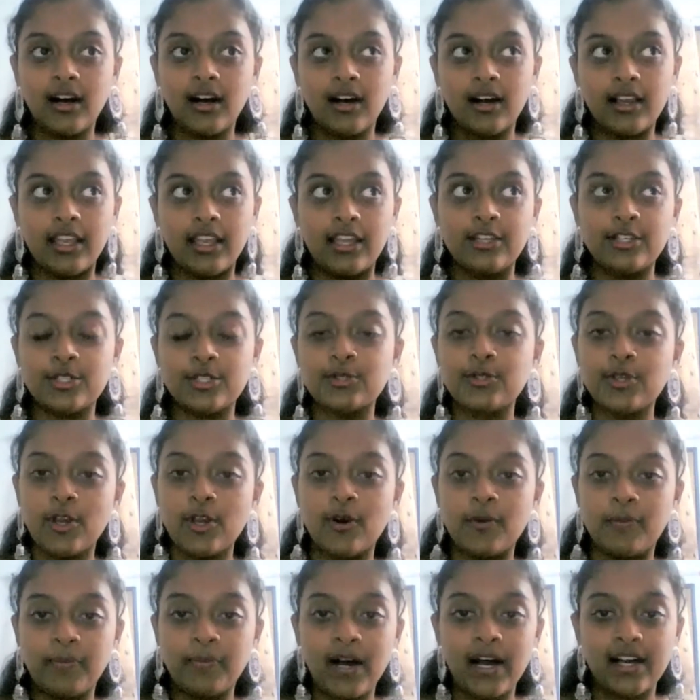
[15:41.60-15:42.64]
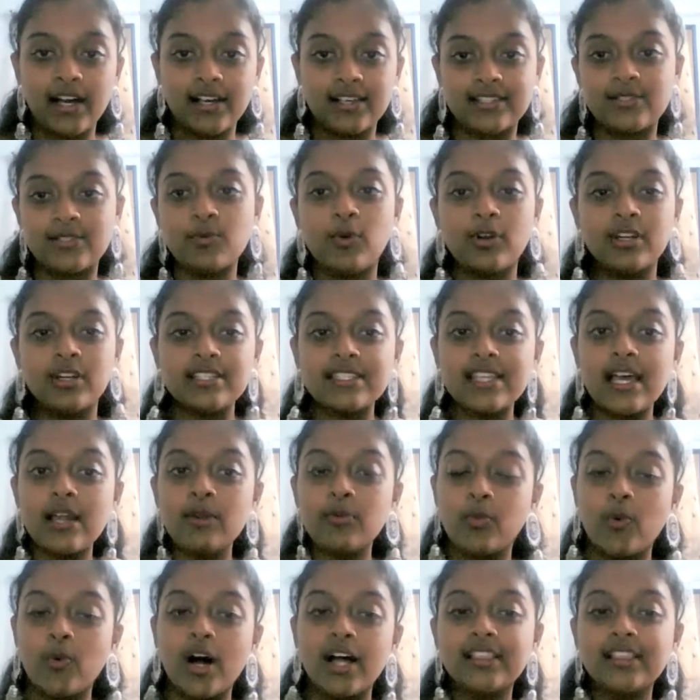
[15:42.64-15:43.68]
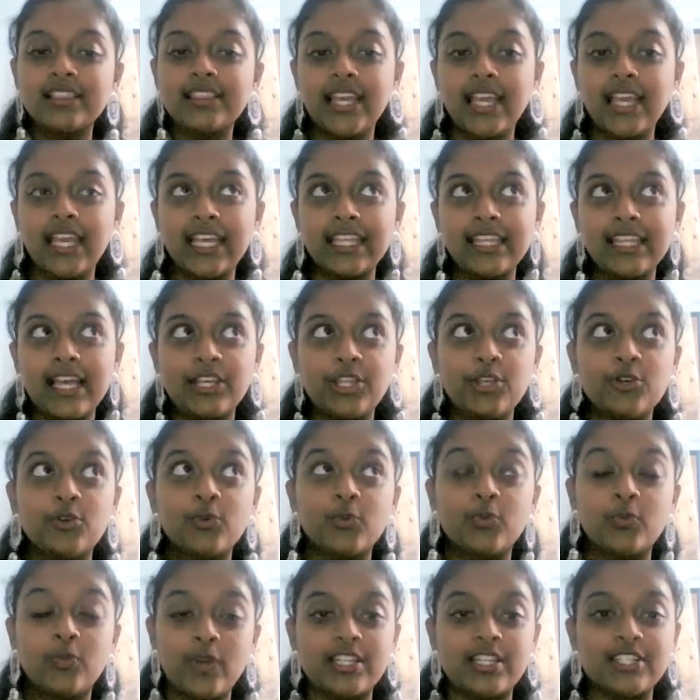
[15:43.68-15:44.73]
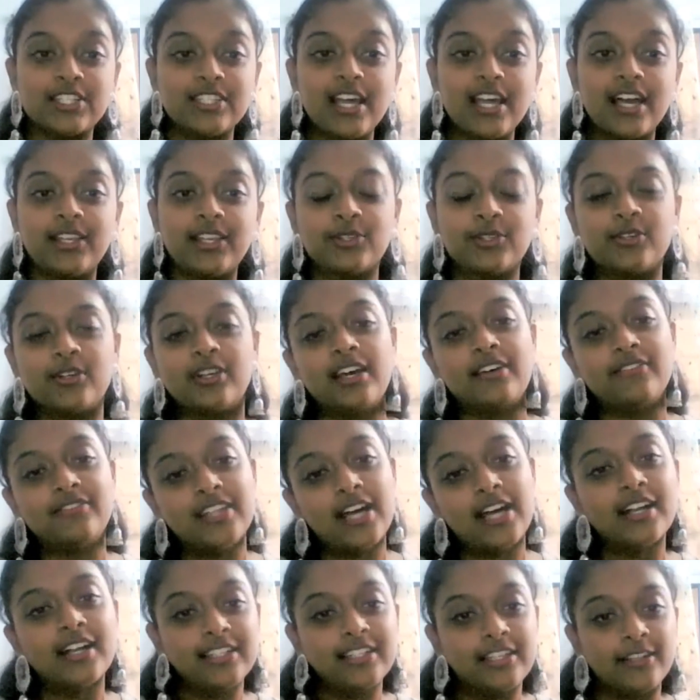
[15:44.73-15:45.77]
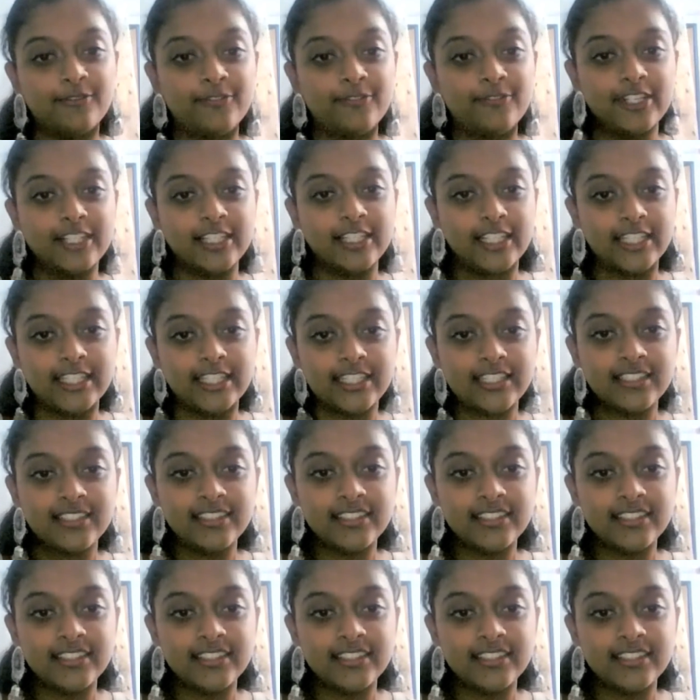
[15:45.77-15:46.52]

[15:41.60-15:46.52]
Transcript: into your past, what is that one thing that you wish that you could have done differently?